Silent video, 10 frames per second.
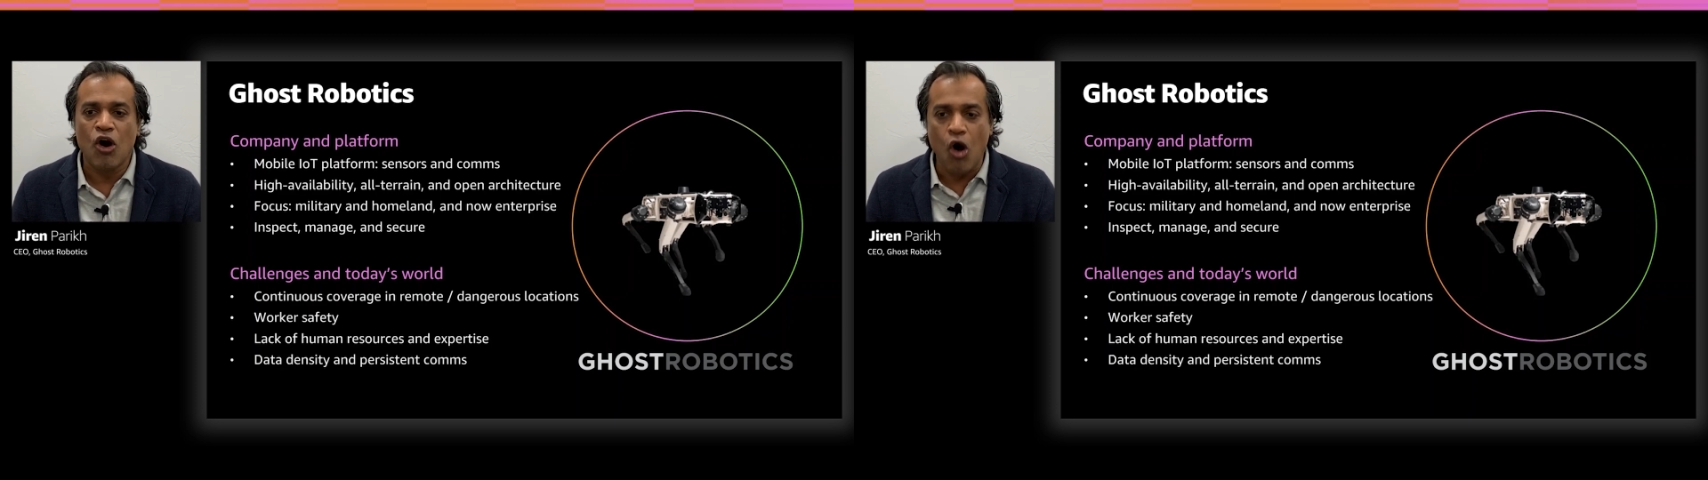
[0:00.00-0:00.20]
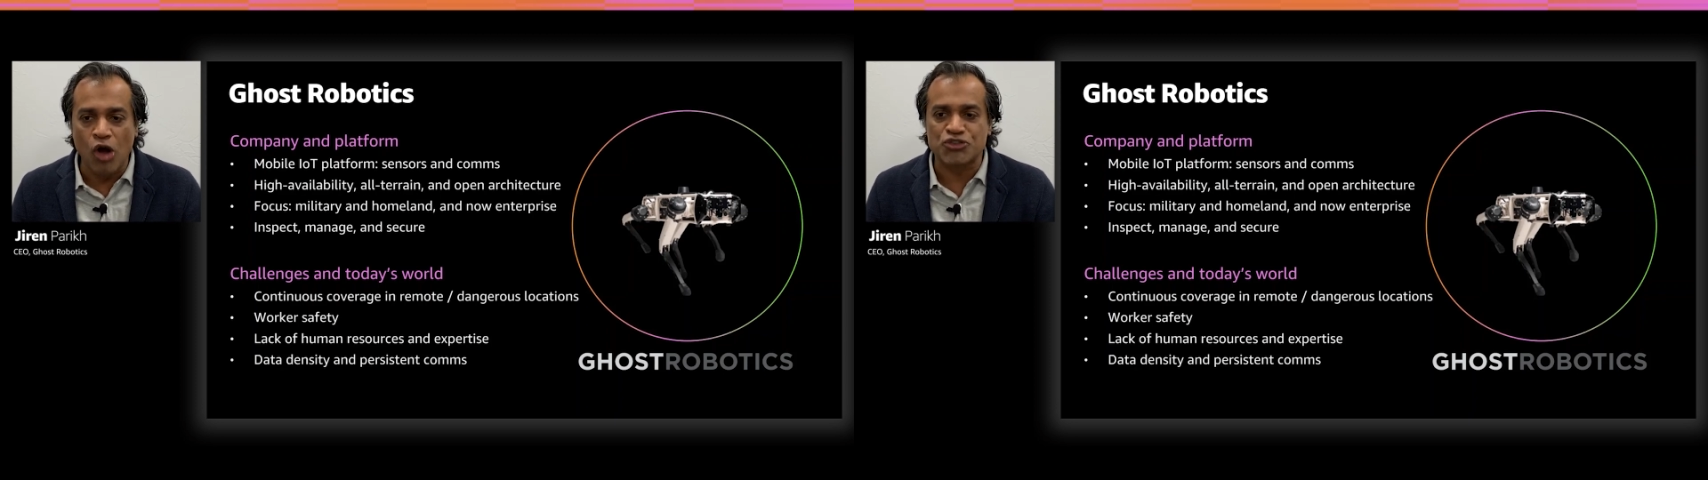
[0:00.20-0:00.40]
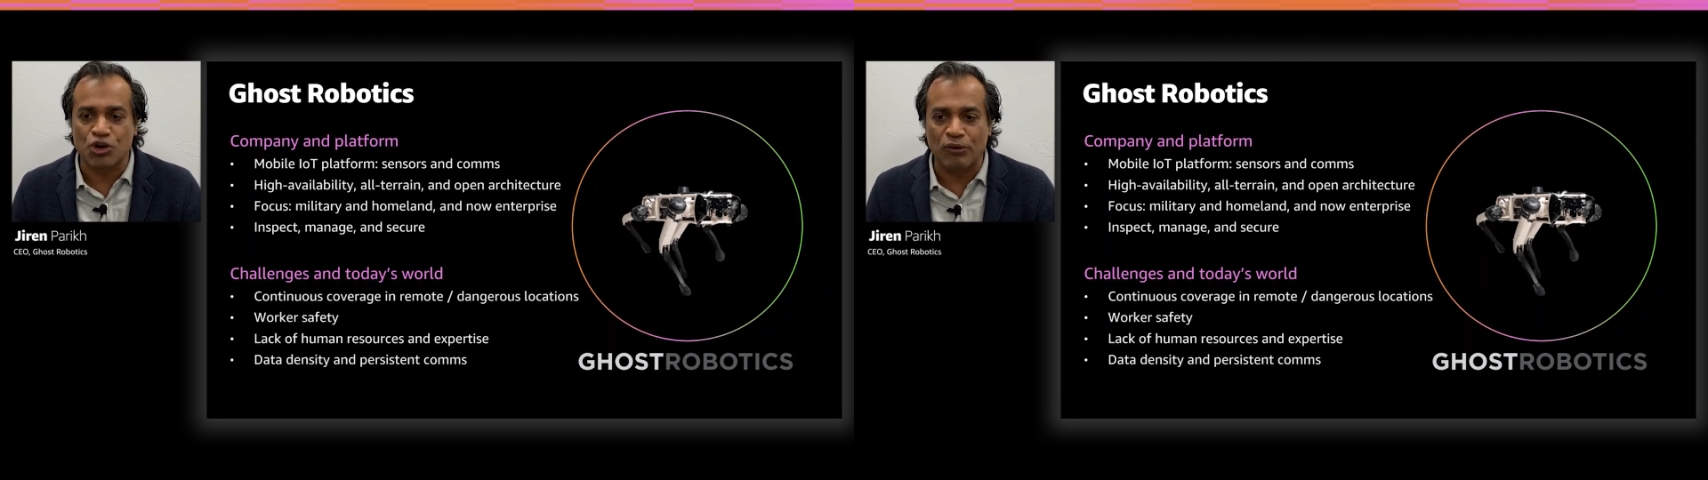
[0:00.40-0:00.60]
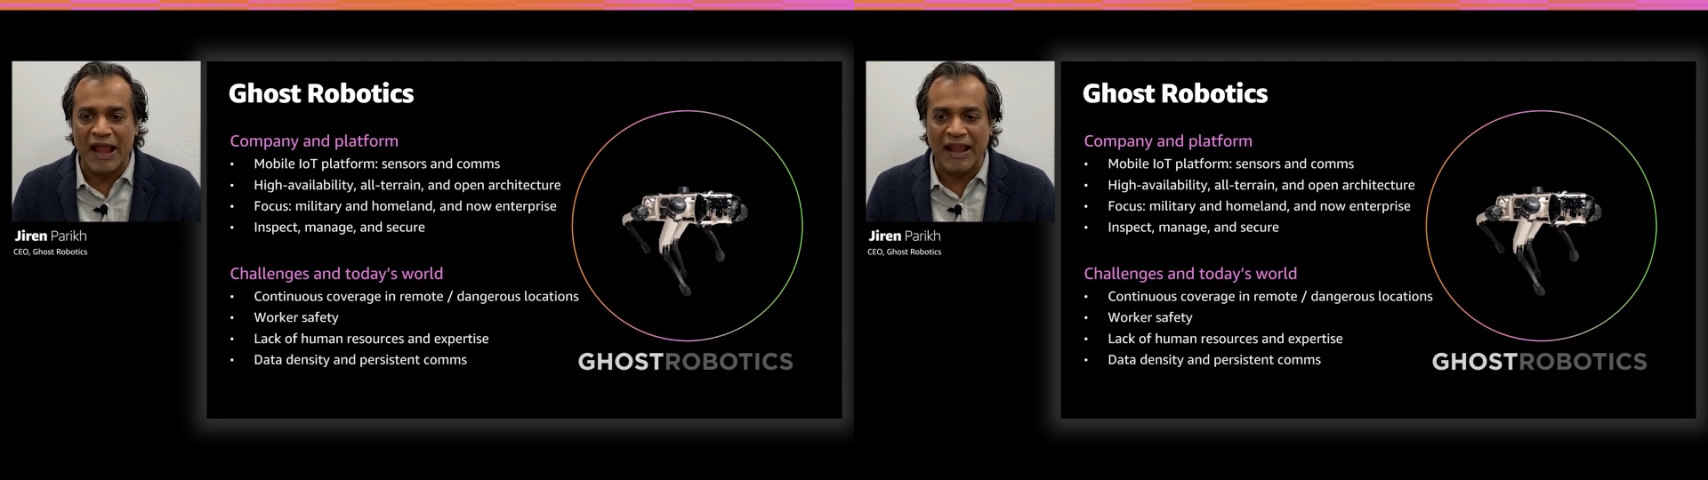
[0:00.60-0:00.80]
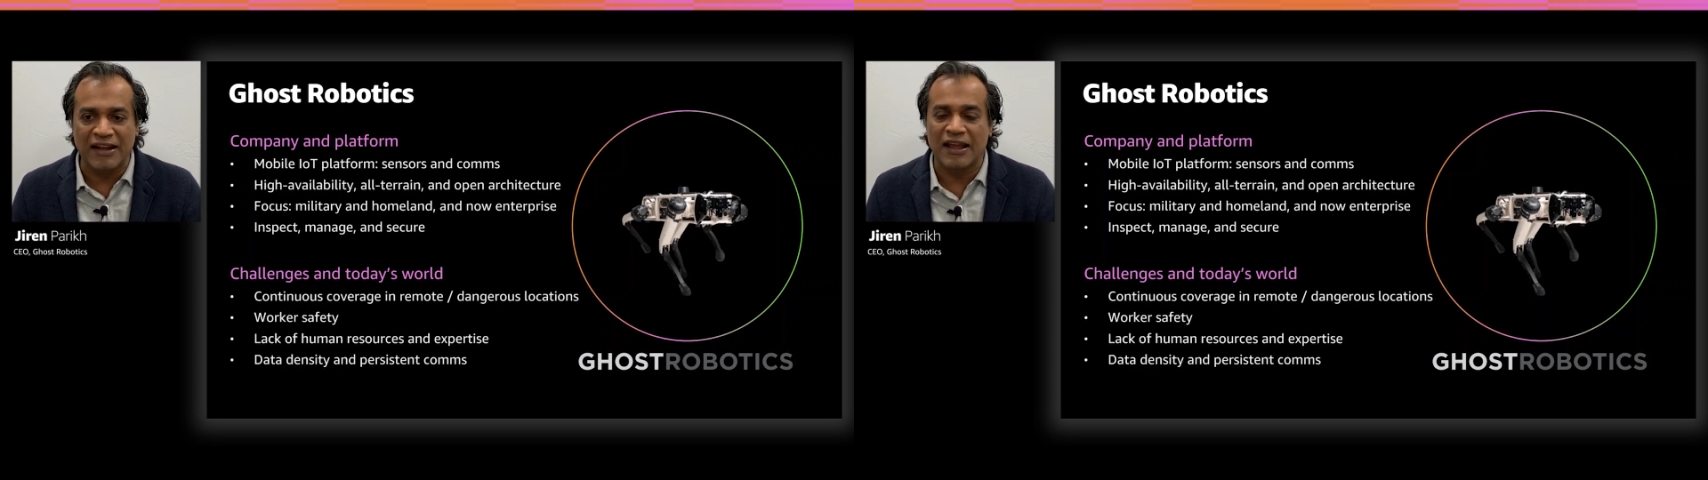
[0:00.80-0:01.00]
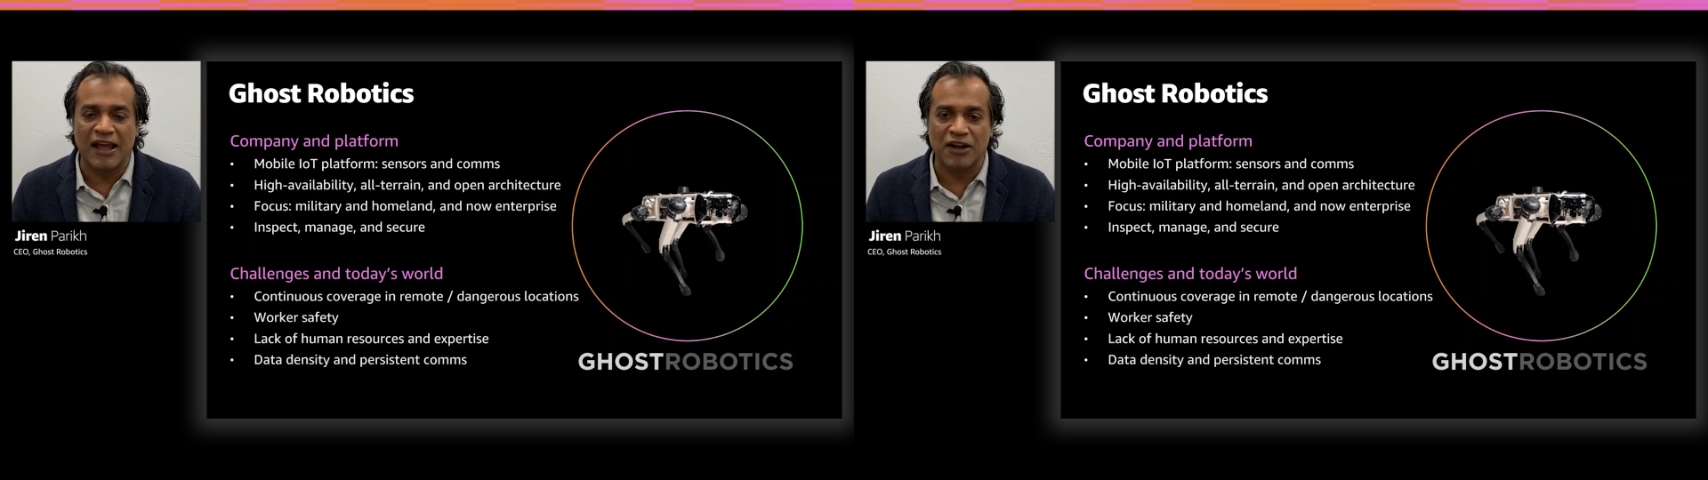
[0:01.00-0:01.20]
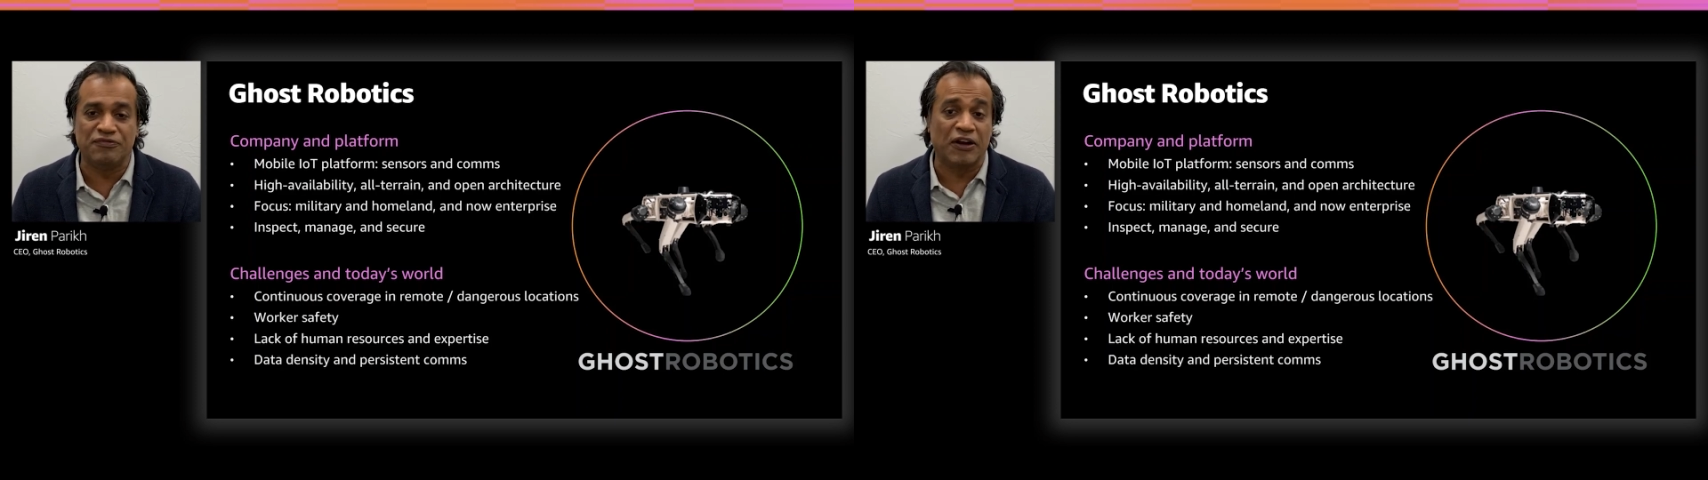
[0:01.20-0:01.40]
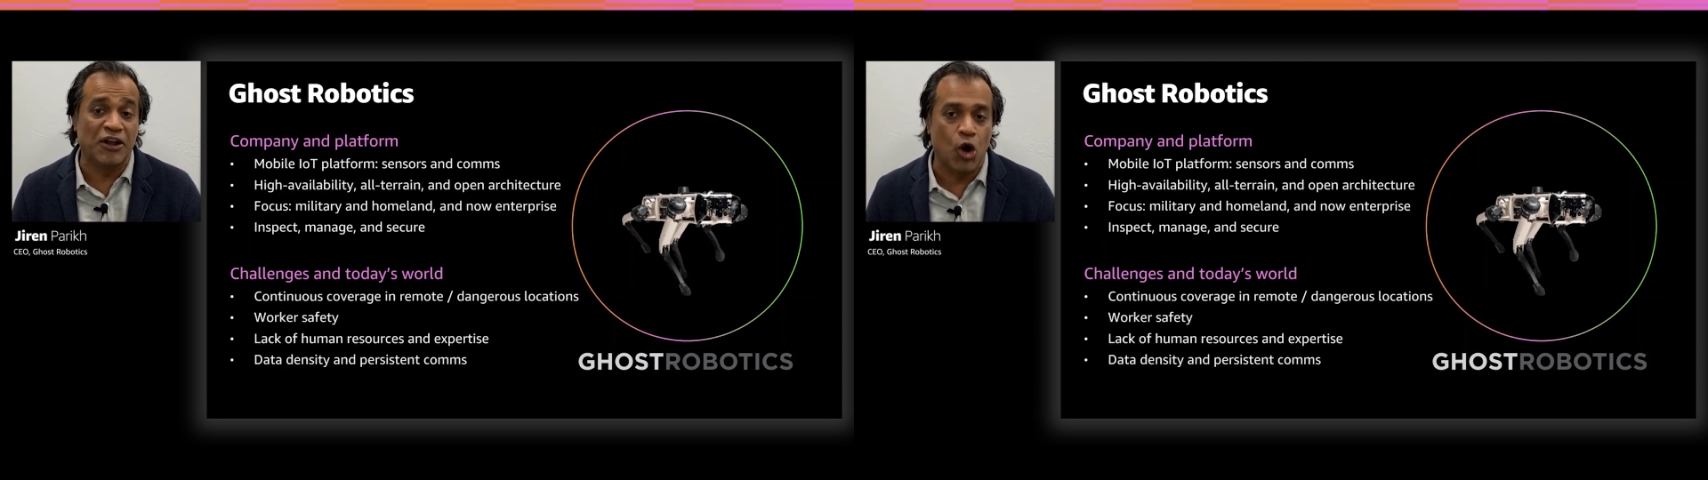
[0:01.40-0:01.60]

all terrain, and a very